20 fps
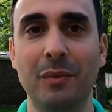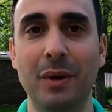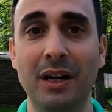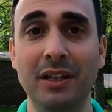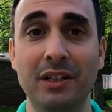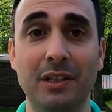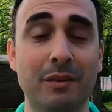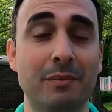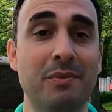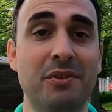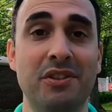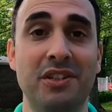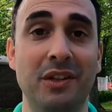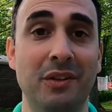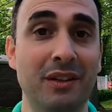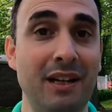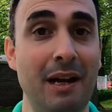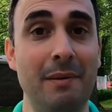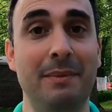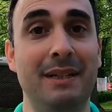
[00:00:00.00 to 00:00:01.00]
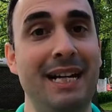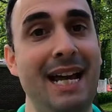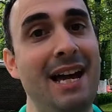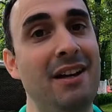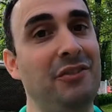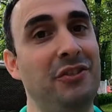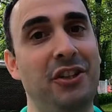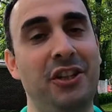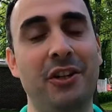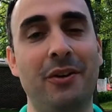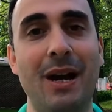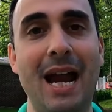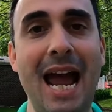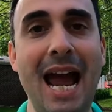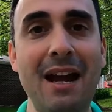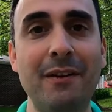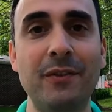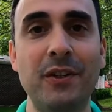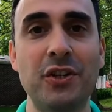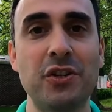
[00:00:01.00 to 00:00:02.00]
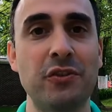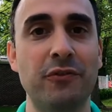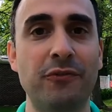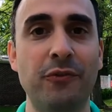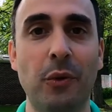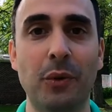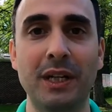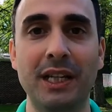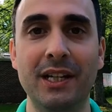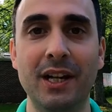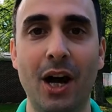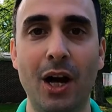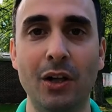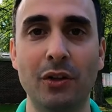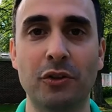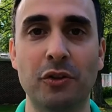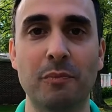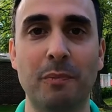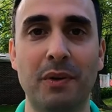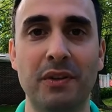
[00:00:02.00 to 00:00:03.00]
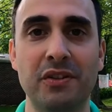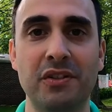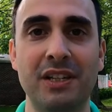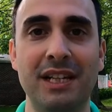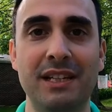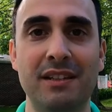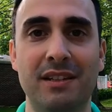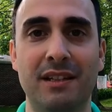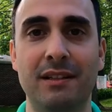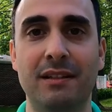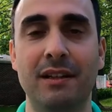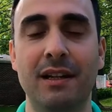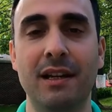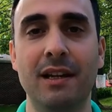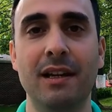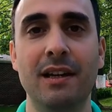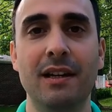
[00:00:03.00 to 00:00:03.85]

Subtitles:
Well, you're still coming out to your average of $40 per season.